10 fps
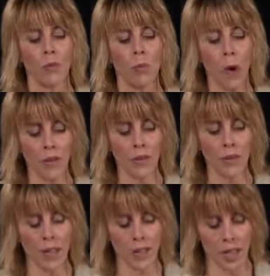whether or
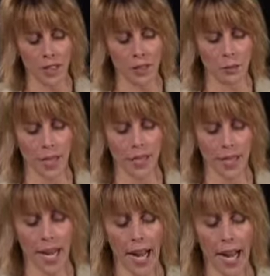not the customer has
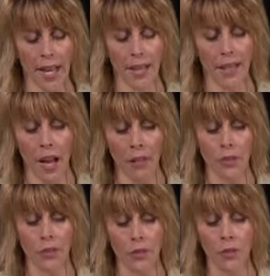had another
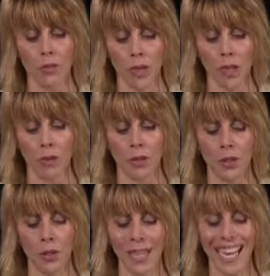deferred variable
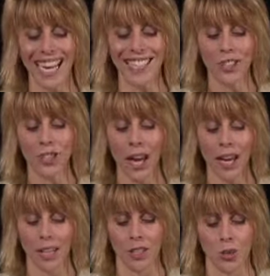annuity
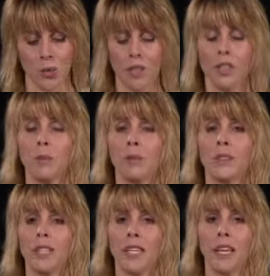exchange within the
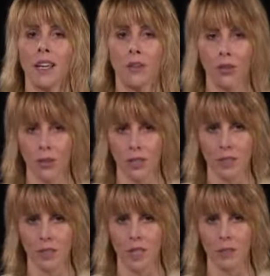preceding
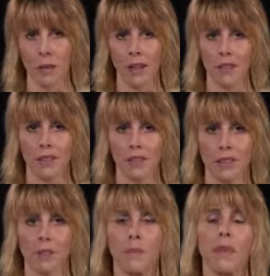36 months.